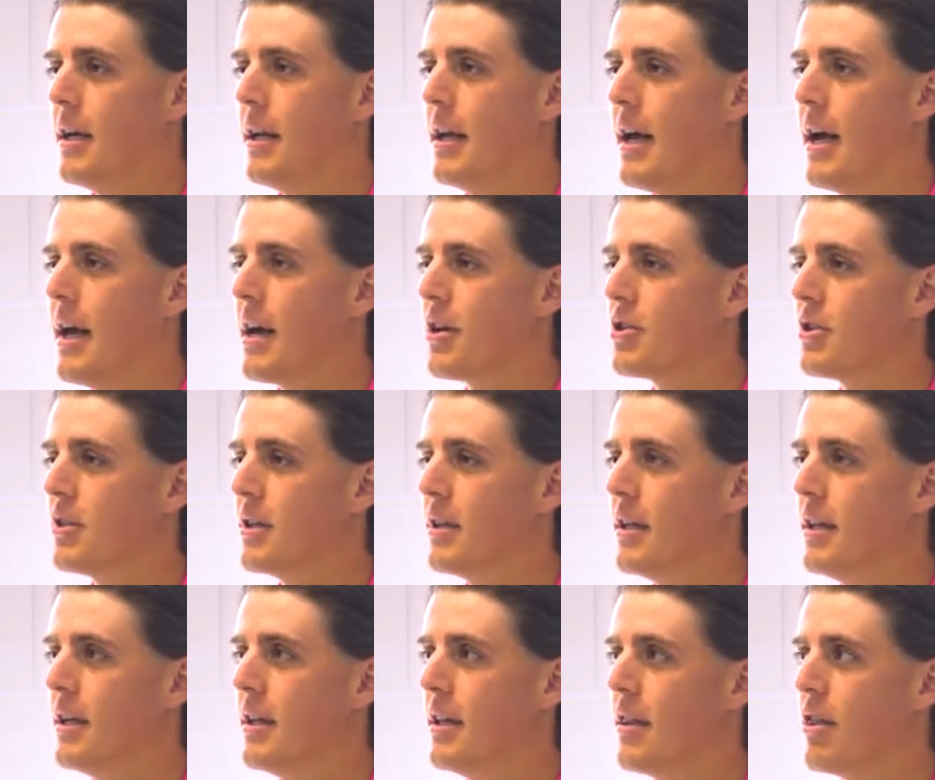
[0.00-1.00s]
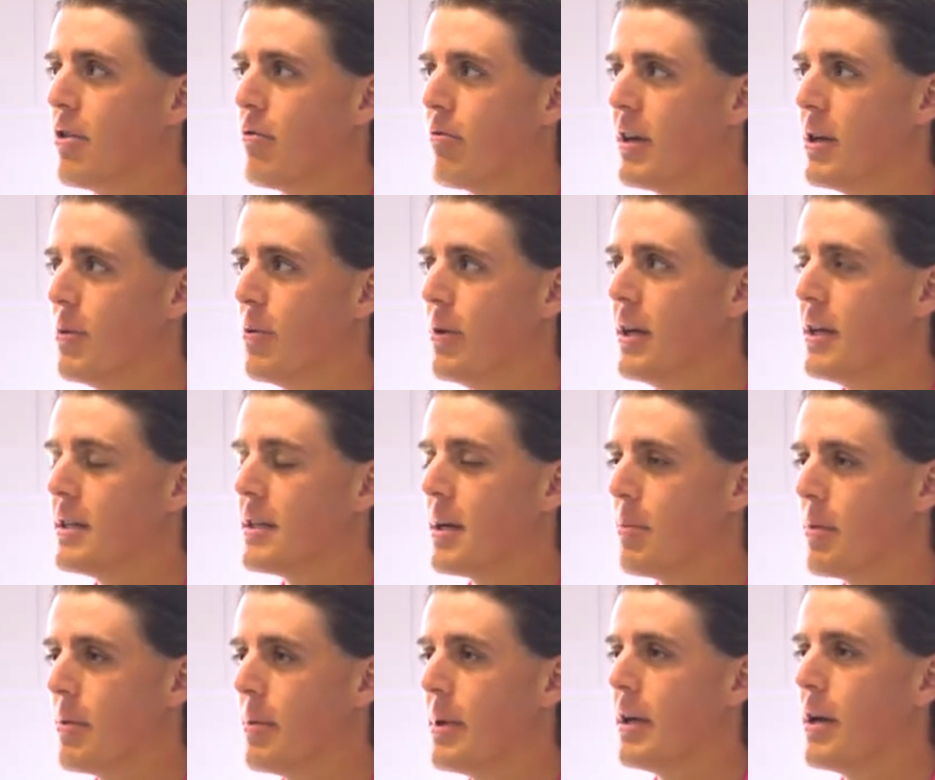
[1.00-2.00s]
and actually in three weeks
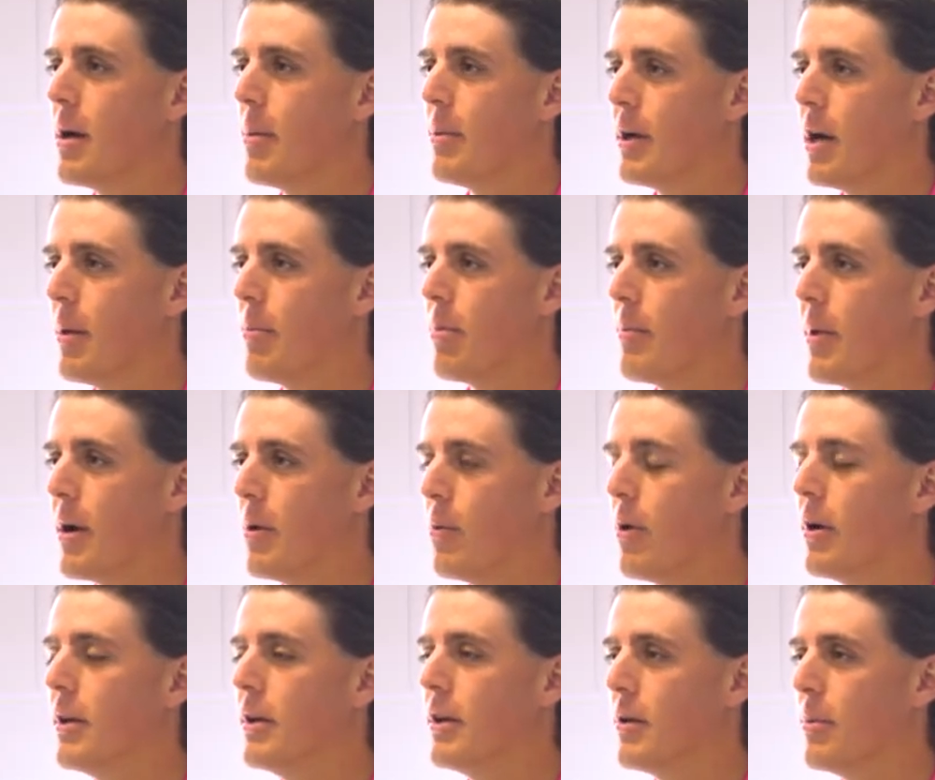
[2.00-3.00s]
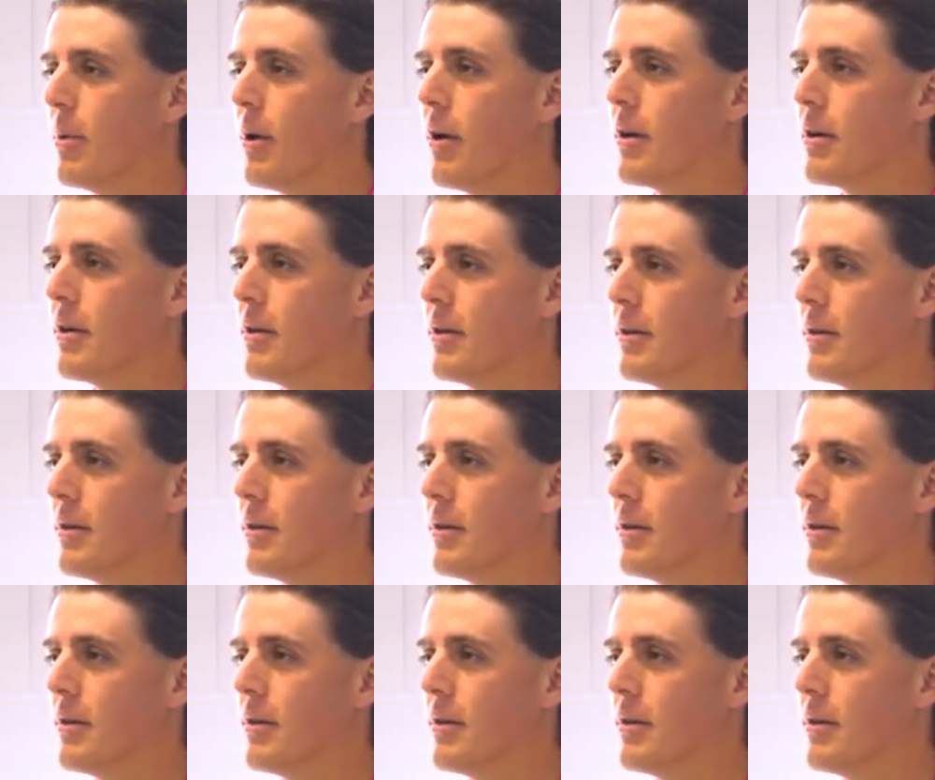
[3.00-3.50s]
I'm gonna be coming up on my one year mark.